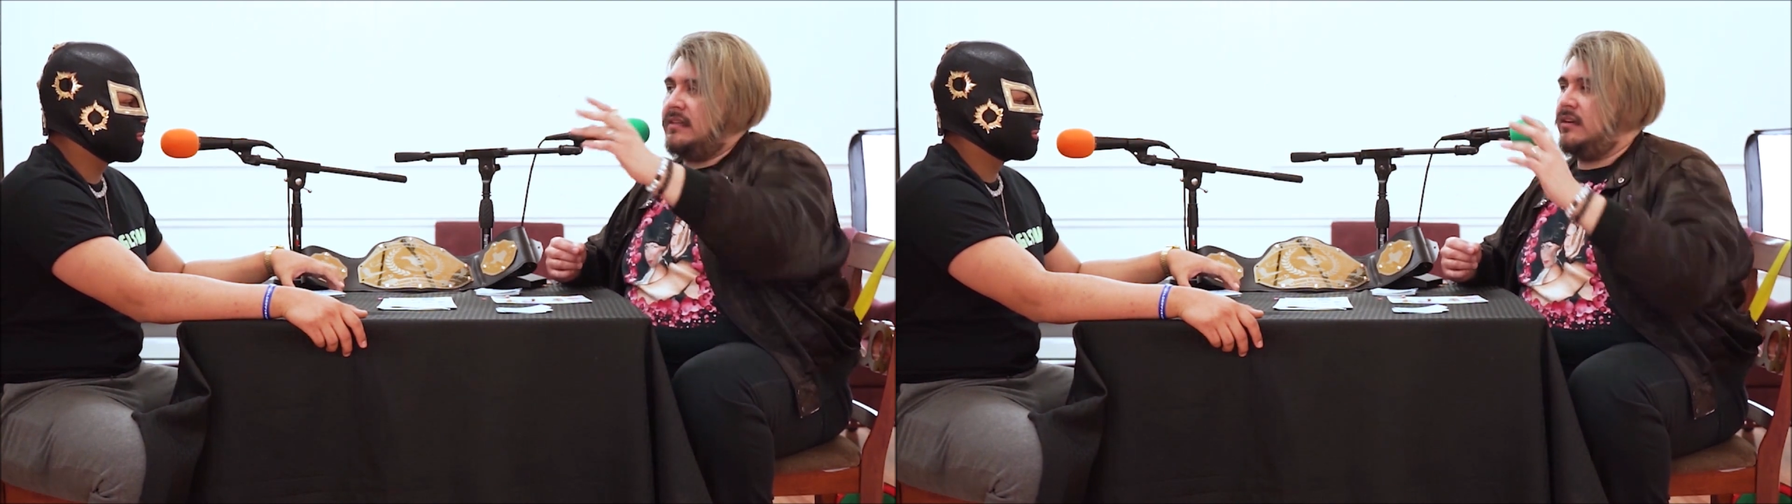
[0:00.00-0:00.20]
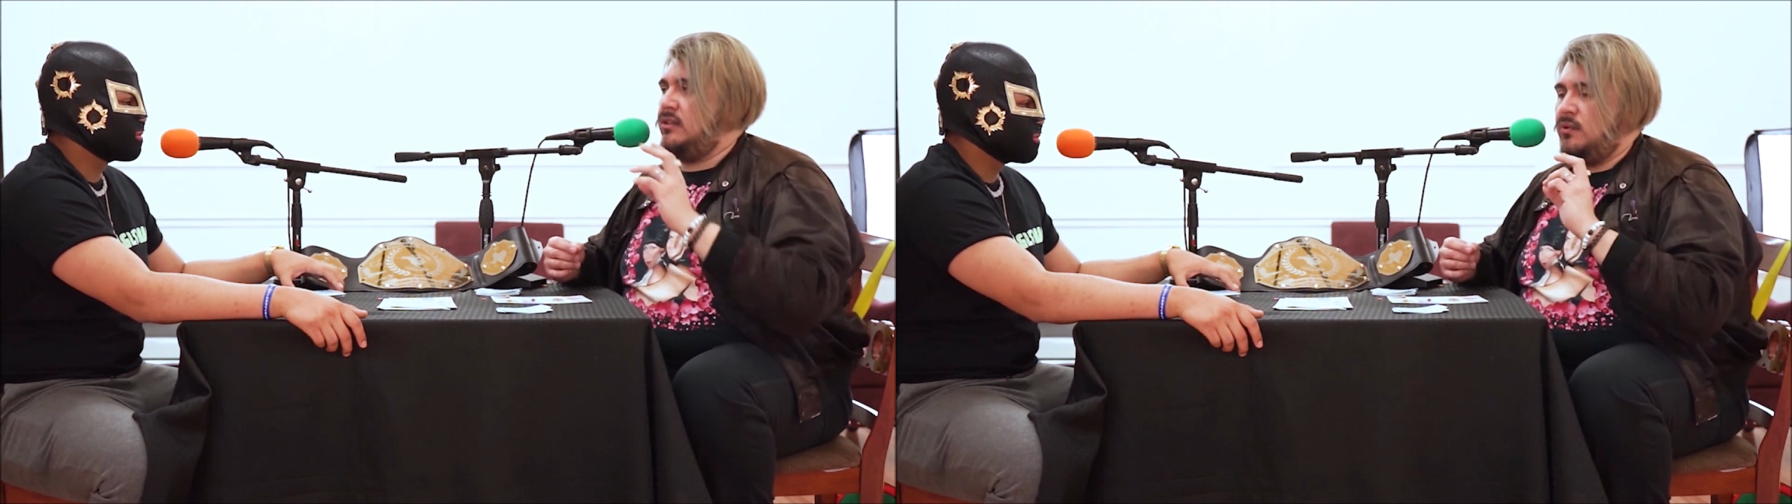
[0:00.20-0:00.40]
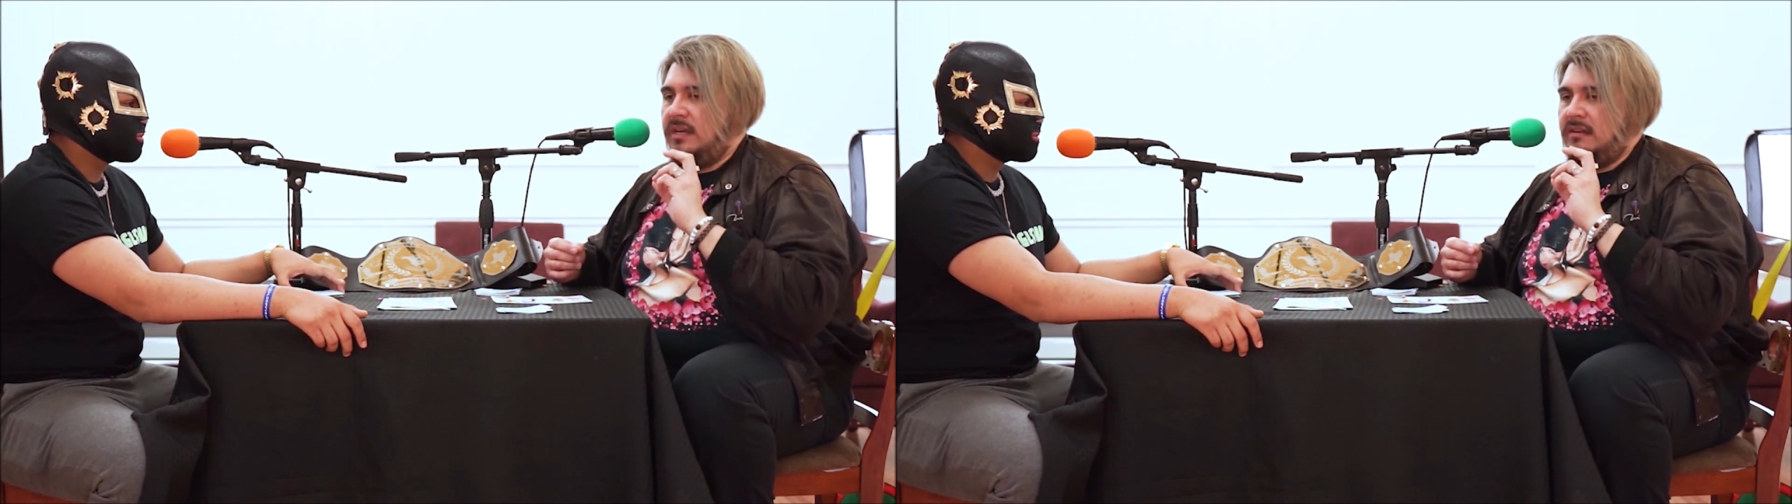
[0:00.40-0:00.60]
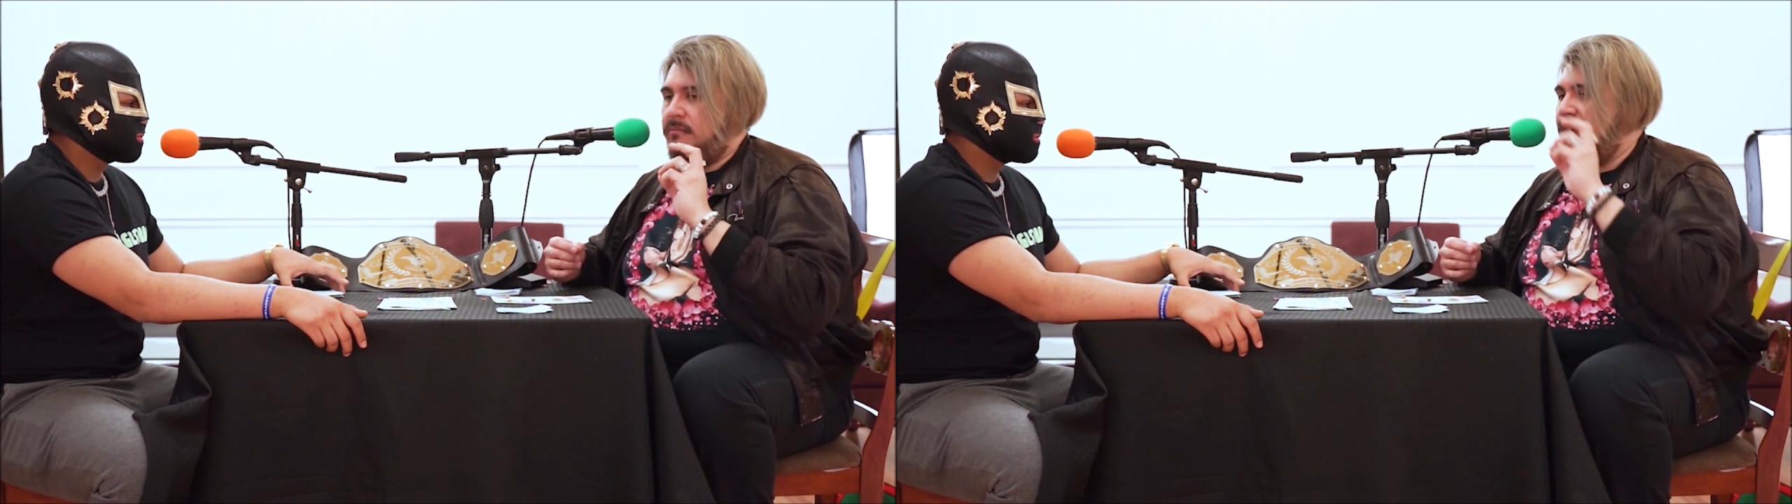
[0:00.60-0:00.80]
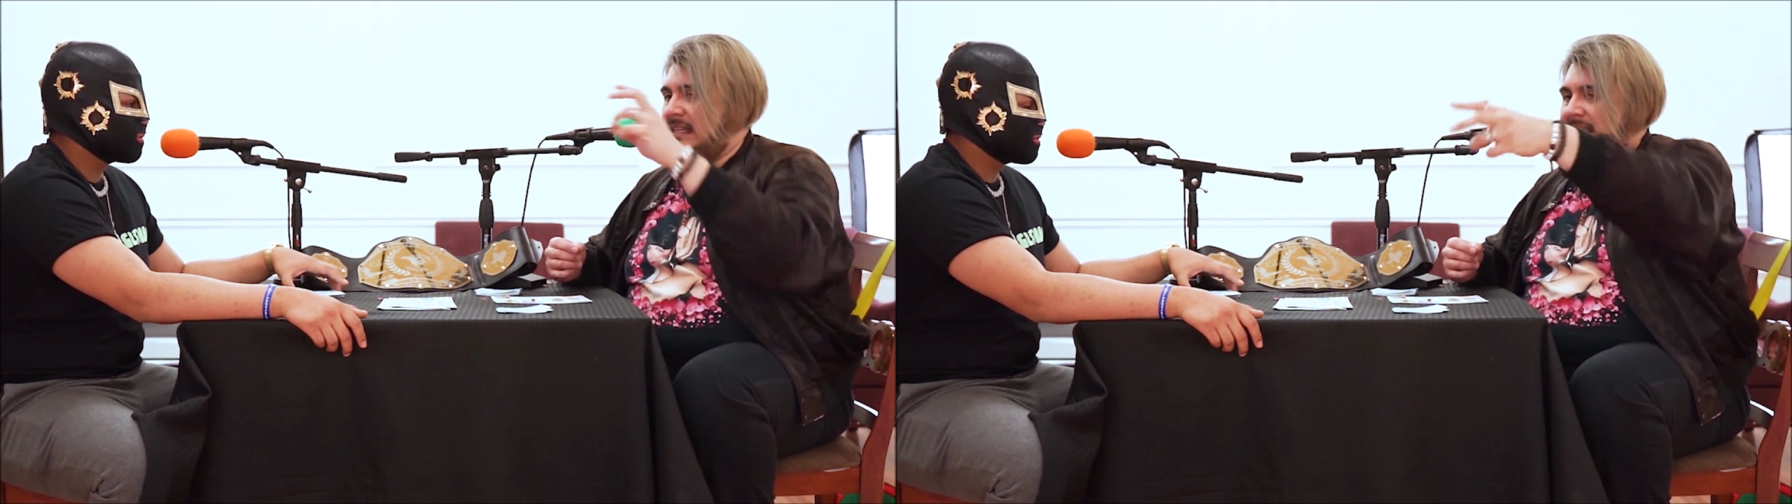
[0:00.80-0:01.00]
They're doing
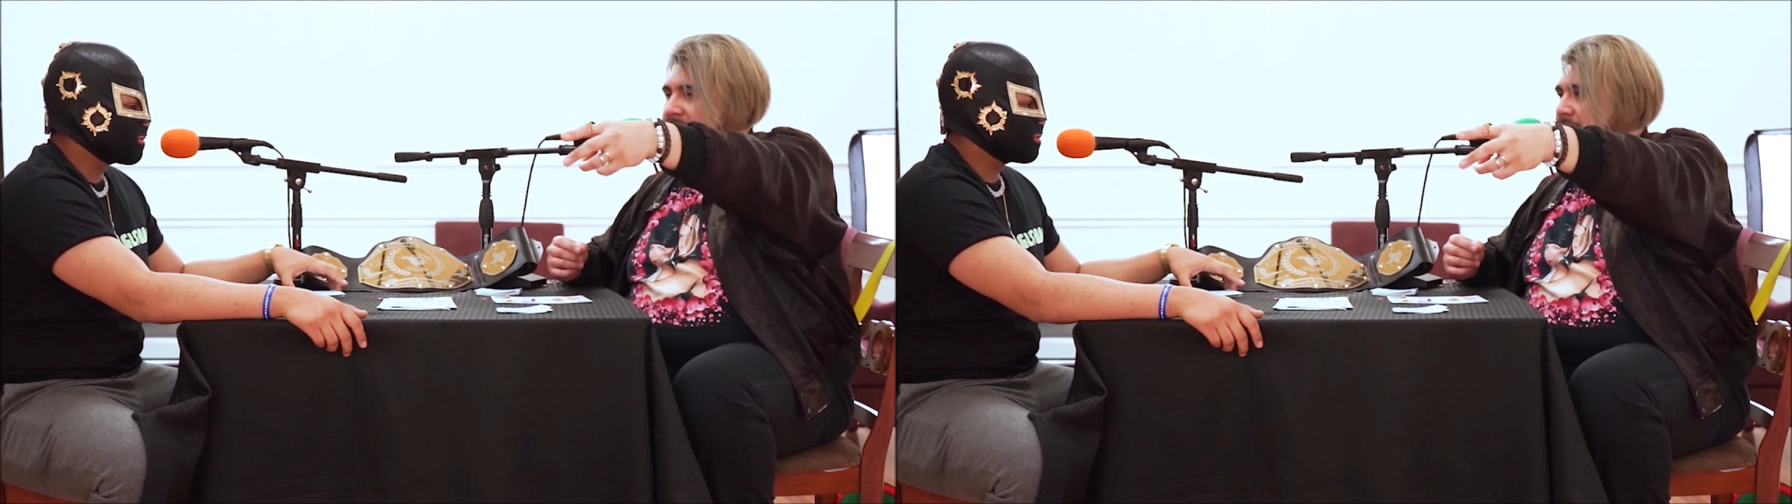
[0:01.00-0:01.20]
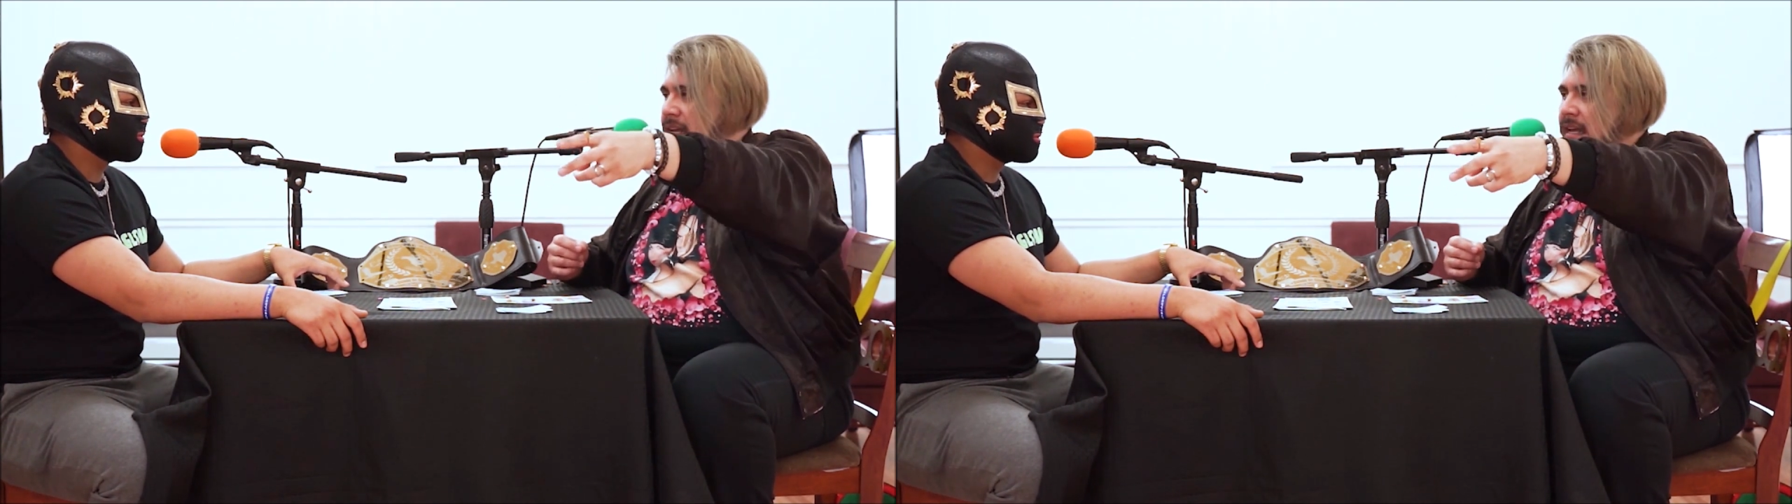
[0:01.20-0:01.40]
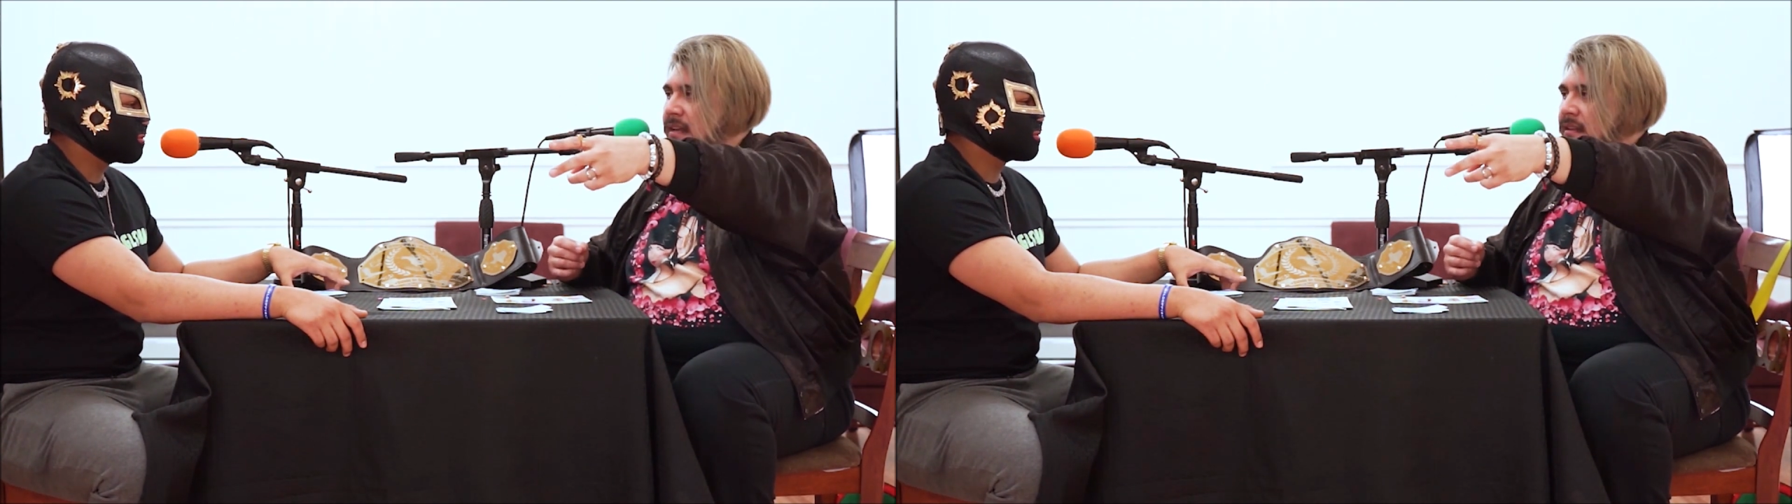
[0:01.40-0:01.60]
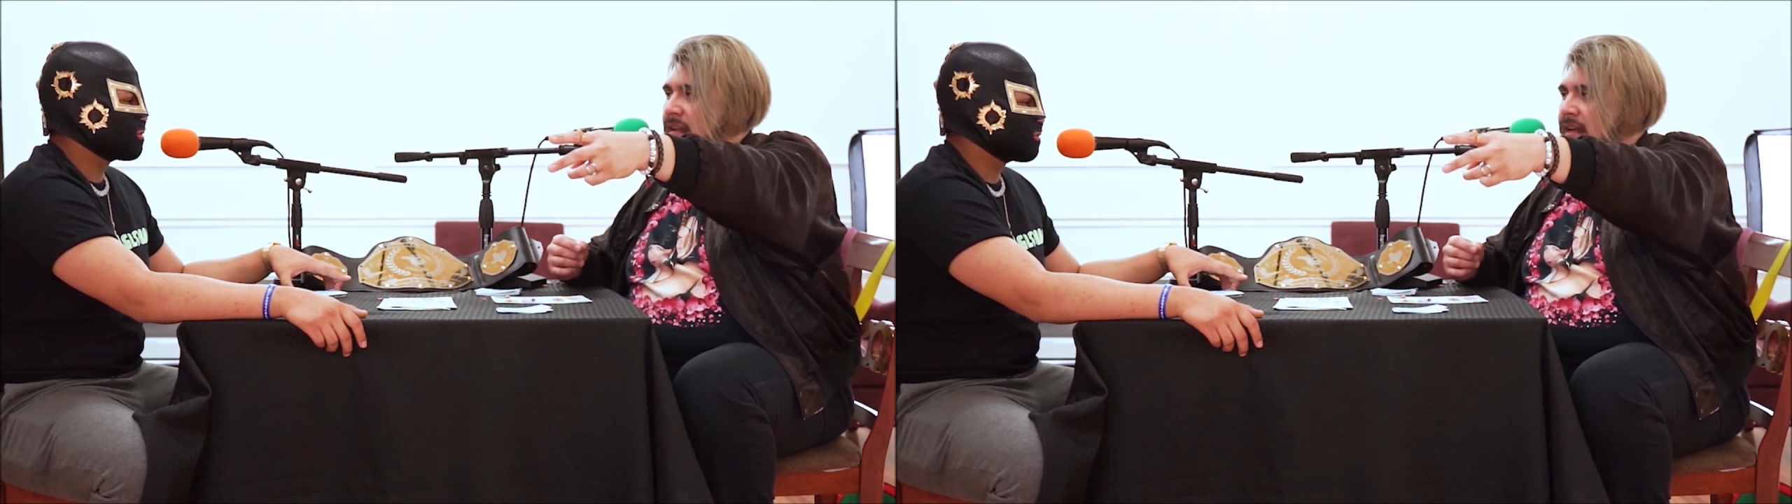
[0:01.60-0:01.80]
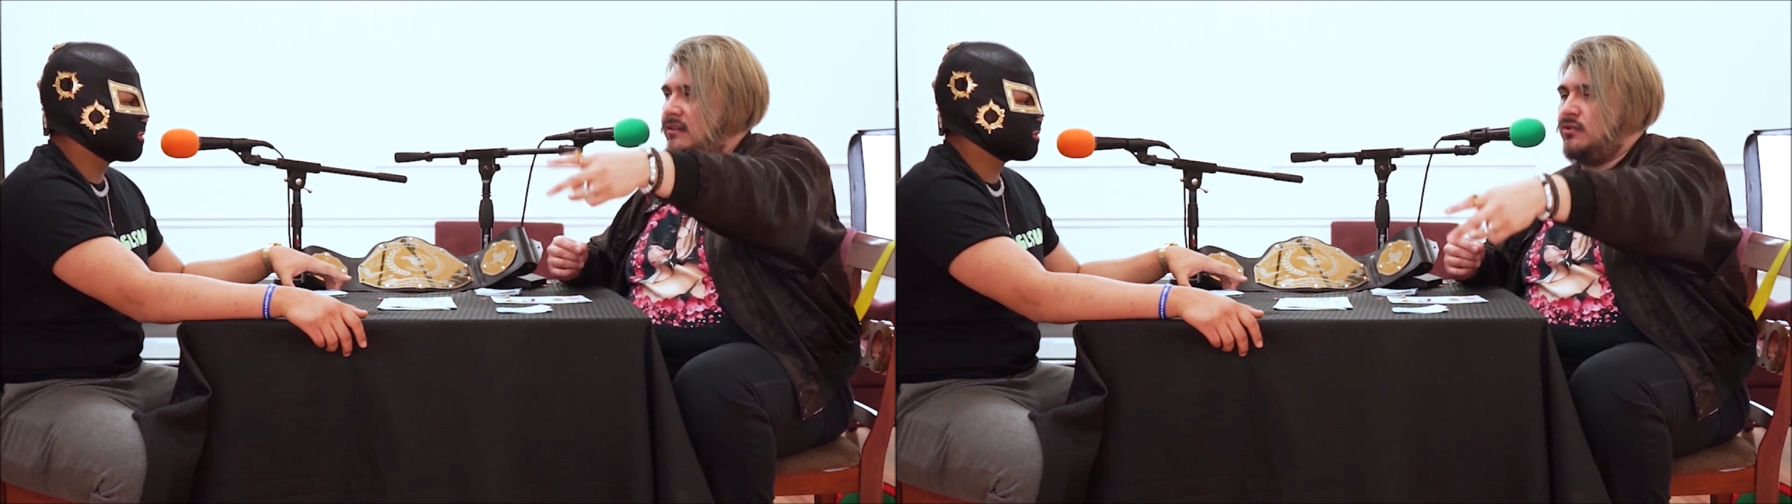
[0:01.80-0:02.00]
Mexican
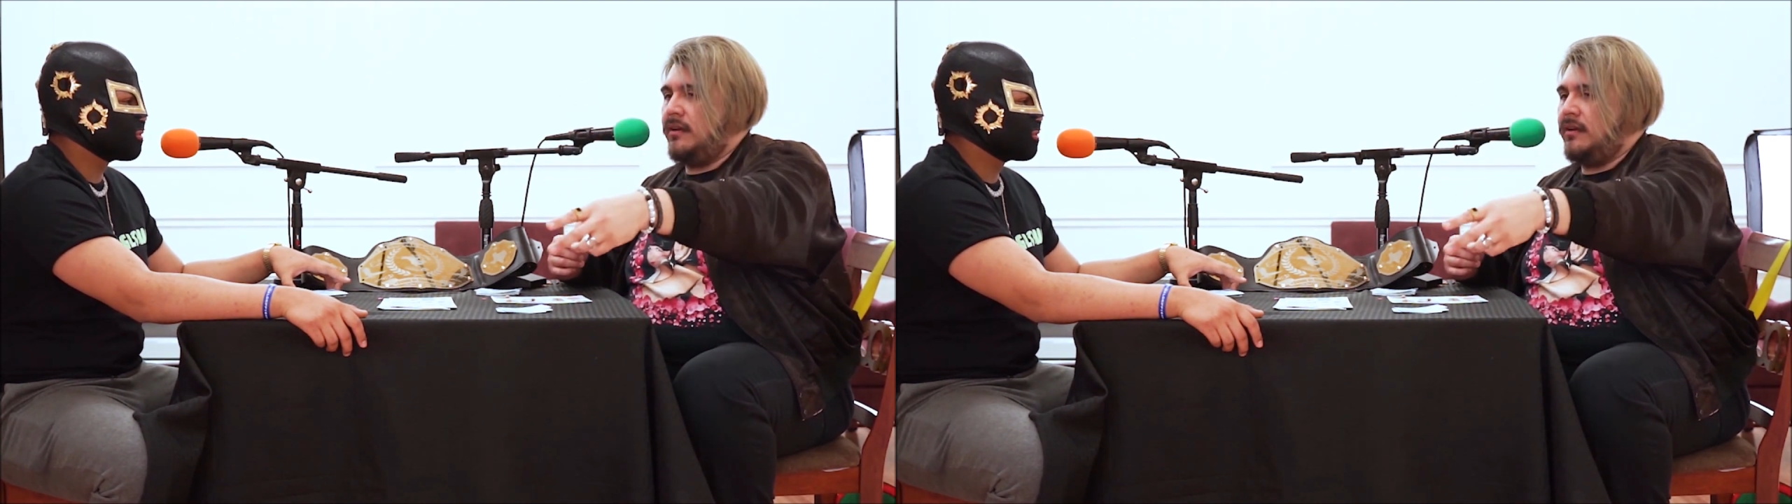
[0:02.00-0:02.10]
like